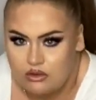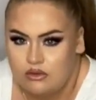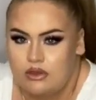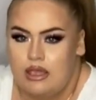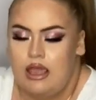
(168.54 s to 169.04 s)

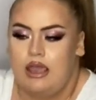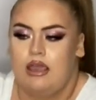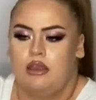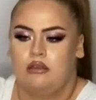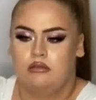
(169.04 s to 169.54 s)

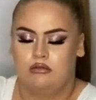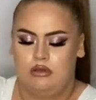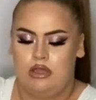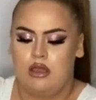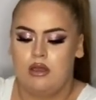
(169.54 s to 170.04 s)
Okay,
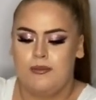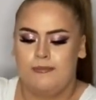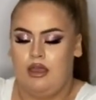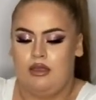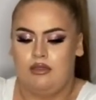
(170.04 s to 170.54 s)
here.
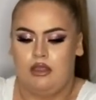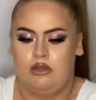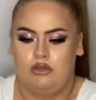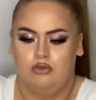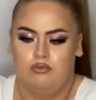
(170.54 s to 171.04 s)
And
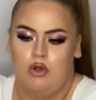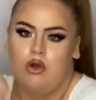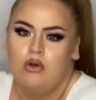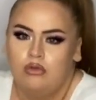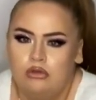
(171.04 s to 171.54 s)
then you
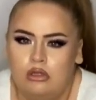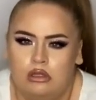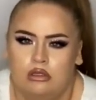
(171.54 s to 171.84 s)
roll,